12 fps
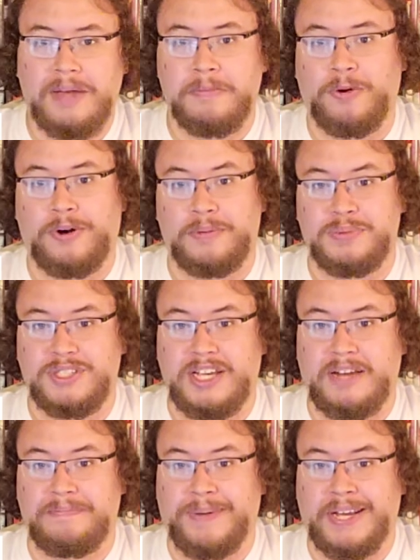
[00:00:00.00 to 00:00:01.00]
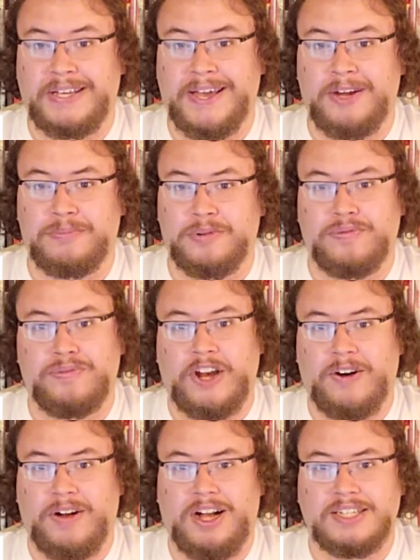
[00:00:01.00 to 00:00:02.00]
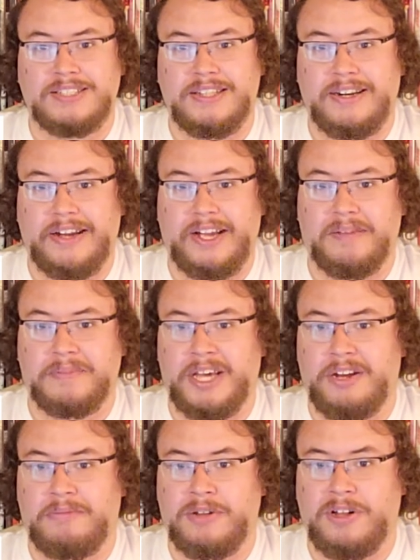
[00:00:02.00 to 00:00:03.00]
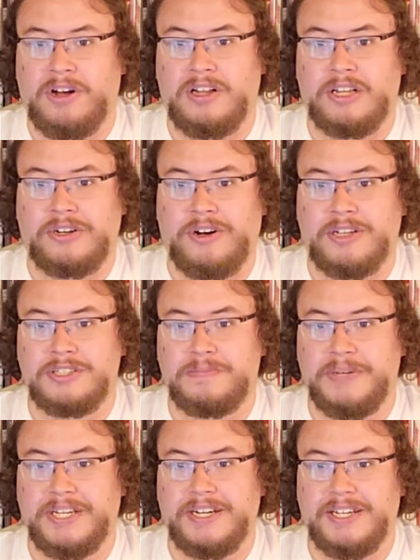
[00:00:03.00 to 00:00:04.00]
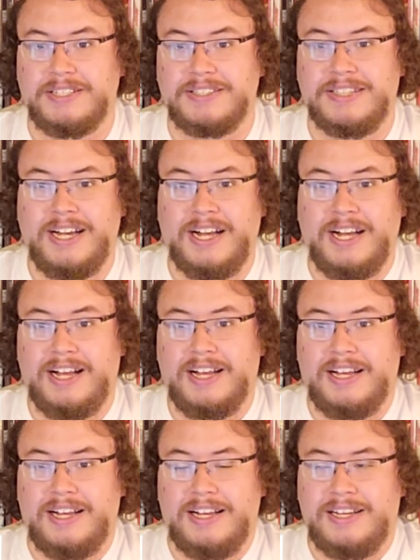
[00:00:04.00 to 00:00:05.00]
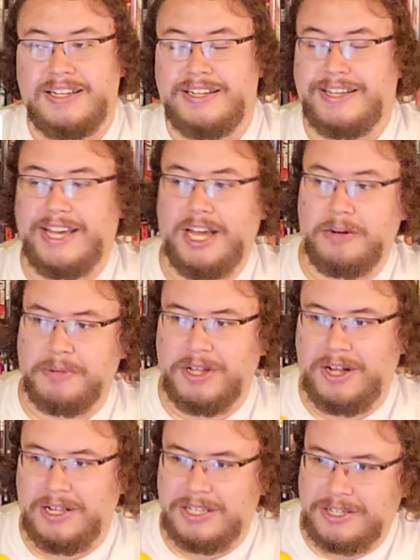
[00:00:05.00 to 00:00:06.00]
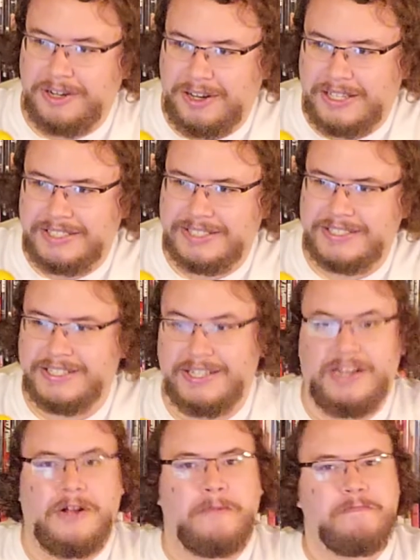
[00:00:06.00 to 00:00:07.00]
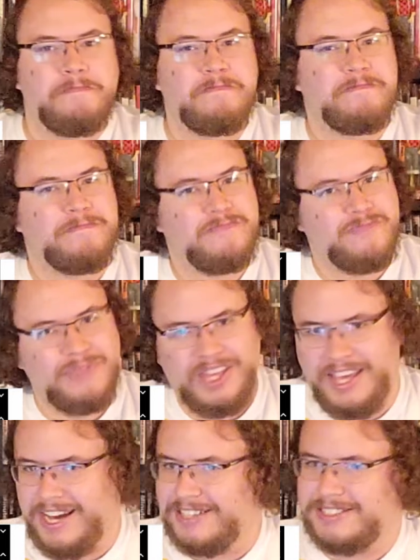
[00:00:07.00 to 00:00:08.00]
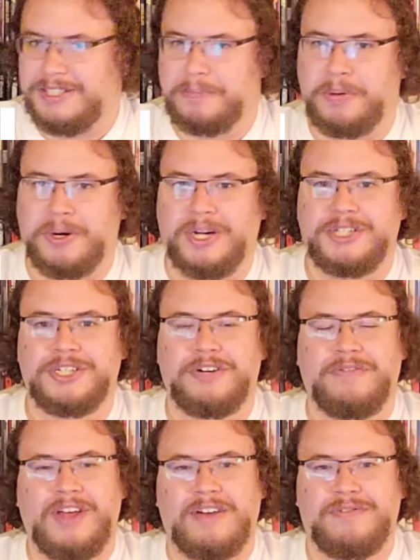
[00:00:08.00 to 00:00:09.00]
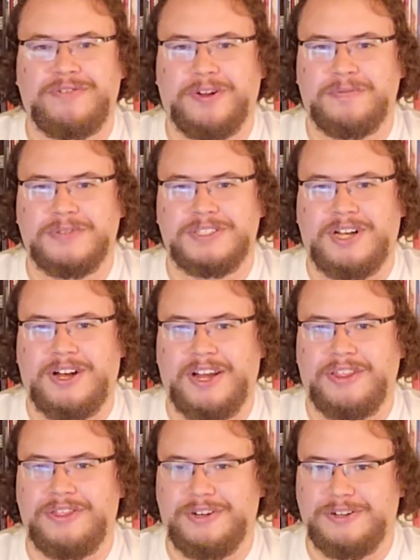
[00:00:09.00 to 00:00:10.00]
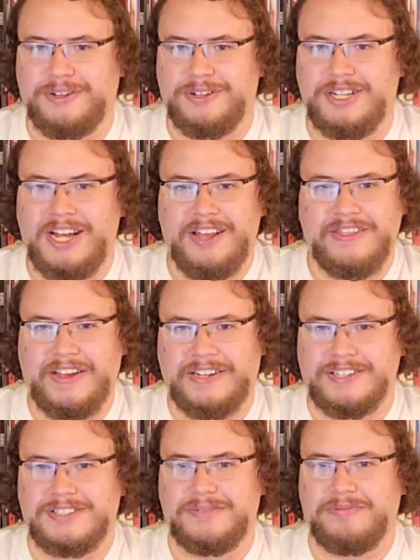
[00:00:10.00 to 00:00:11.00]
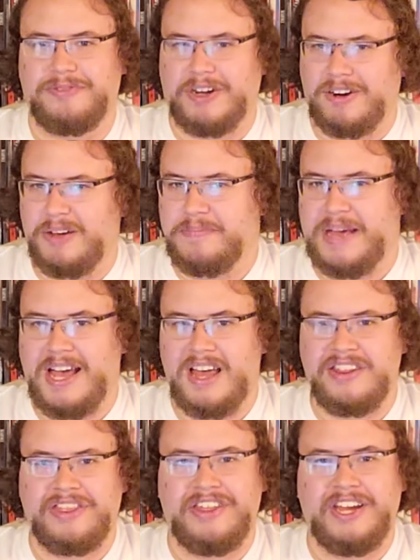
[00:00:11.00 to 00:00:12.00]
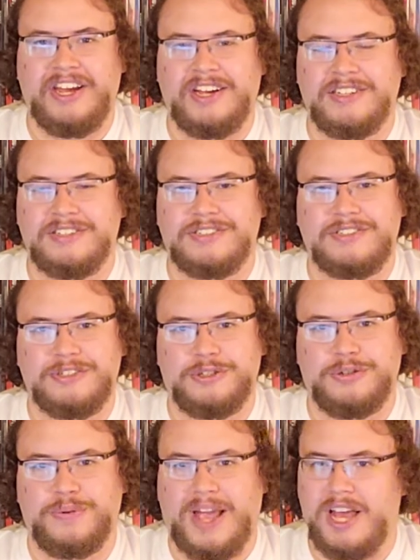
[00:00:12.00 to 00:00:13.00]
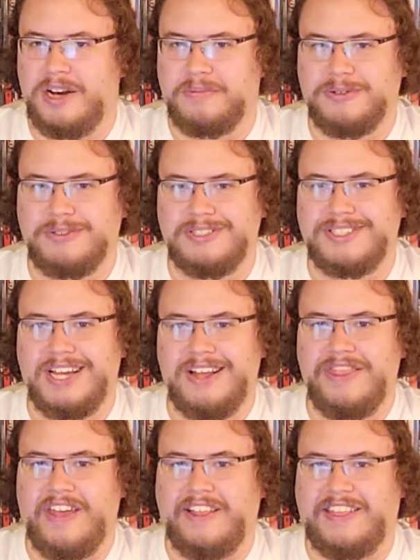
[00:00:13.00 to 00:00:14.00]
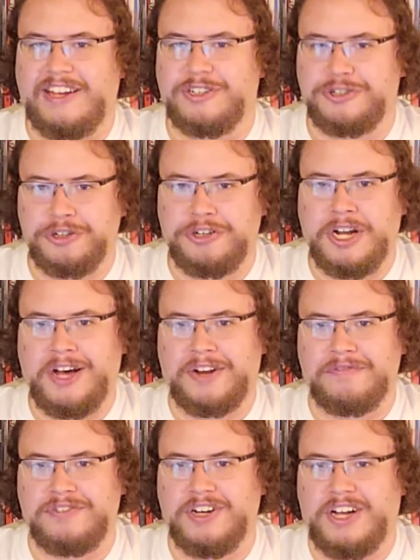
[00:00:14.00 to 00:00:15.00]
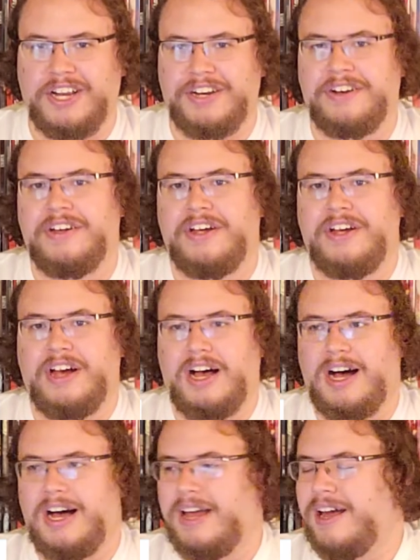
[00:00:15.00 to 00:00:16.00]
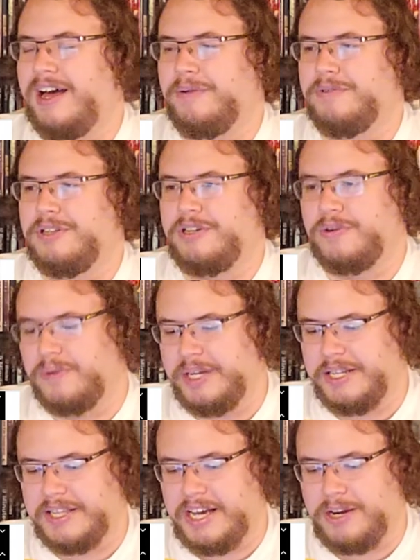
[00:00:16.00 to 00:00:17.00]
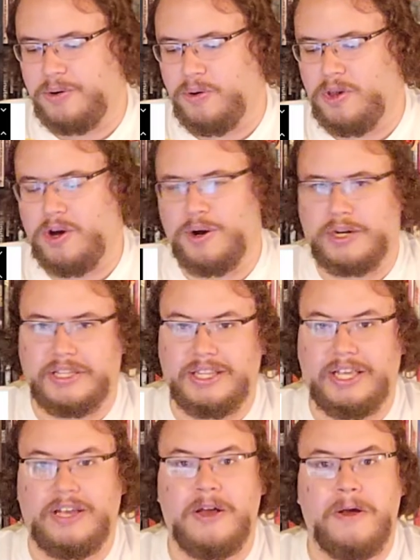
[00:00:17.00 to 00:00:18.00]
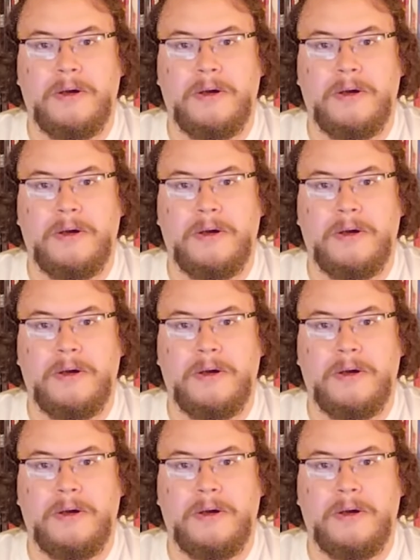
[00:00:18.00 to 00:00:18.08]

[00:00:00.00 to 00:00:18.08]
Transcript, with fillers: more upset by Cannibal Ferox than I am Cannibal Holocaust because Cannibal Holocaust yes, the production of that film was unethical. They did some very bad things to animals that they should not have done. I, I will agree to that wholeheartedly.